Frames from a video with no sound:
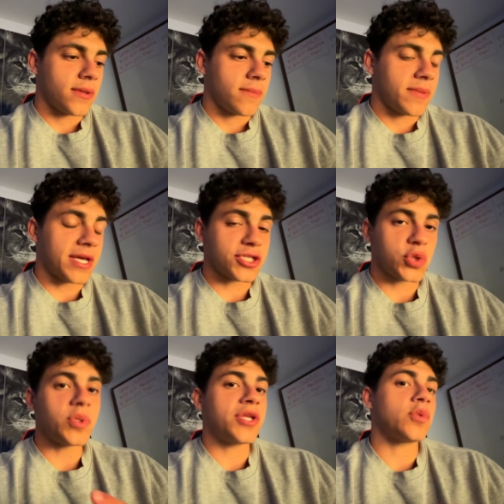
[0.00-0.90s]
because you
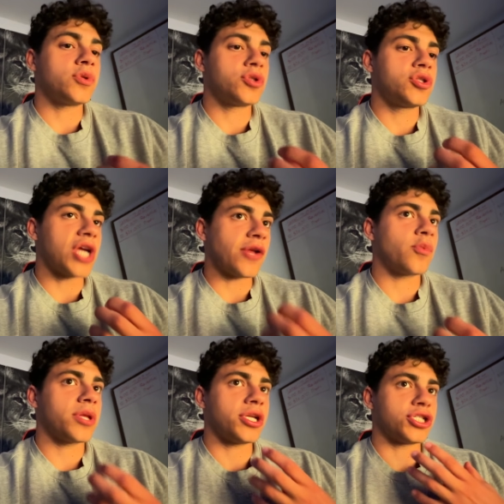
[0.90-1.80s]
need to
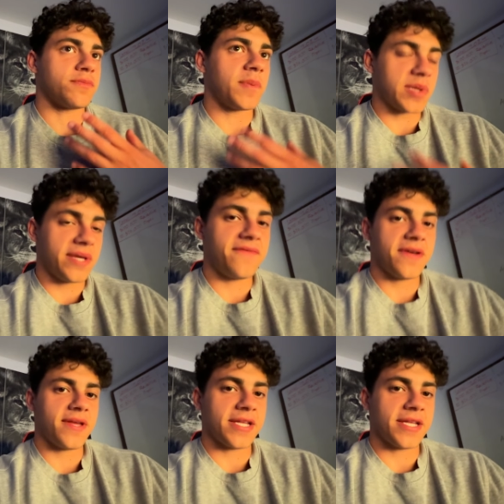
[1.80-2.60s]
genuinely just believe it.